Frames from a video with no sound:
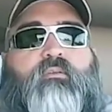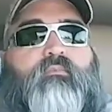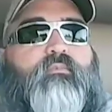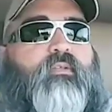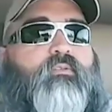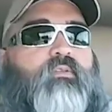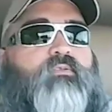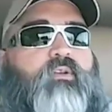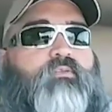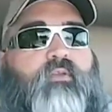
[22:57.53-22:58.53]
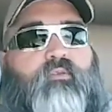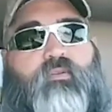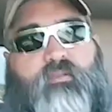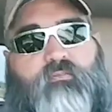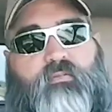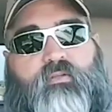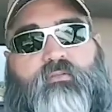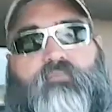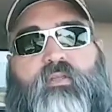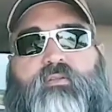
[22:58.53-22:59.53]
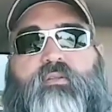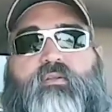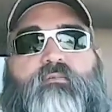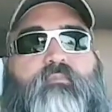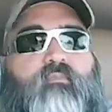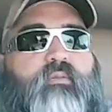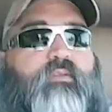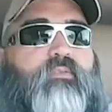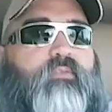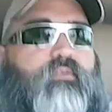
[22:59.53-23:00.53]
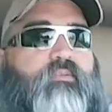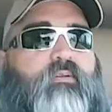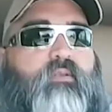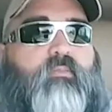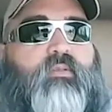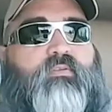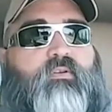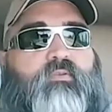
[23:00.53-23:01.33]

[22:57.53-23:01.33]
tell the tow truck driver, okay, take it there, because they're gonna be able to service